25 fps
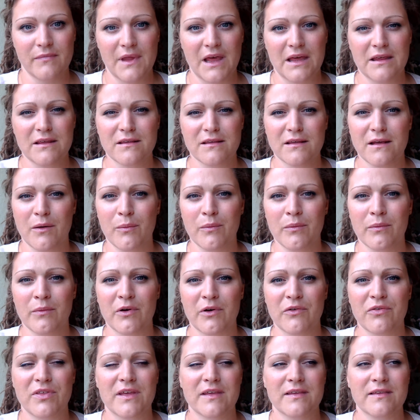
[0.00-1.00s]
Some
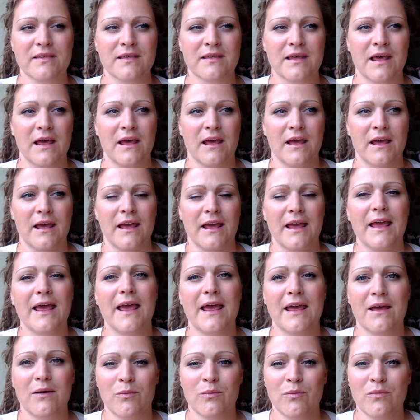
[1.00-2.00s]
of these
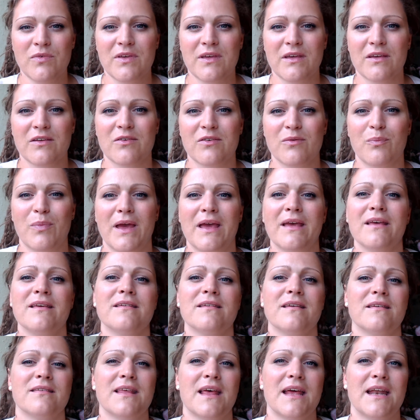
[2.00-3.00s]
empty
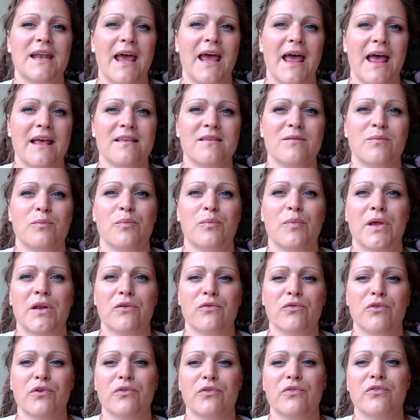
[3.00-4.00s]
spaces that hasn't been
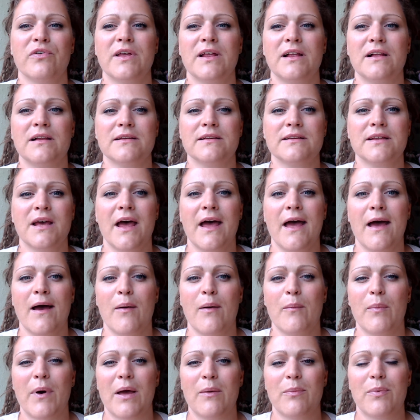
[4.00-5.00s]
fulfilled
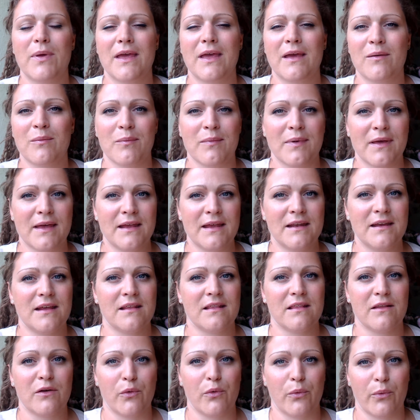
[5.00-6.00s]
by being met
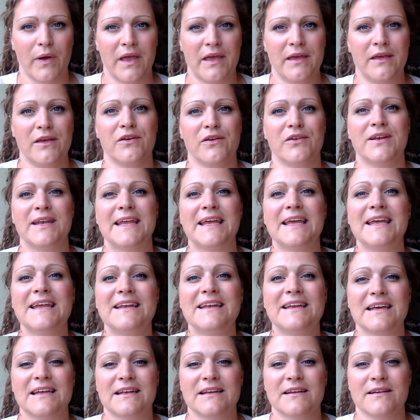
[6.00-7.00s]
in the way you need
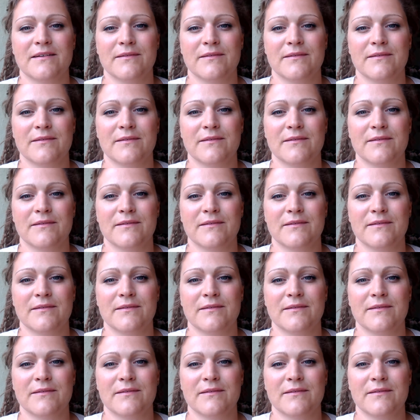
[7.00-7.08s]
it